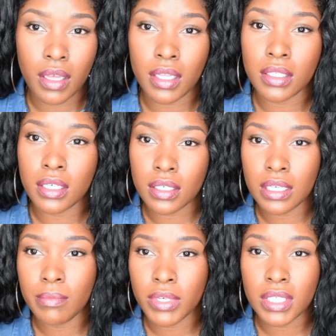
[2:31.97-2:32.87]
and they took
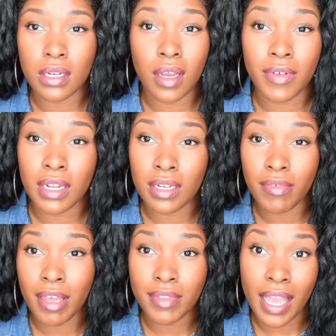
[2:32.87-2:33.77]
10% off. I didn't
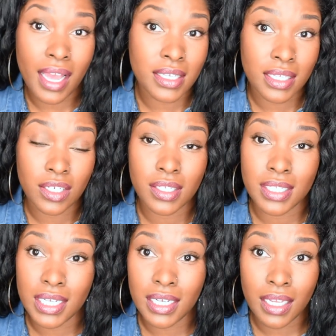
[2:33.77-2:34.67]
even have to ask, they just
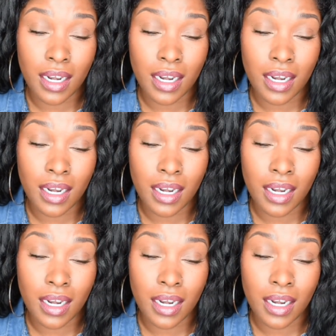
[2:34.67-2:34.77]
did it.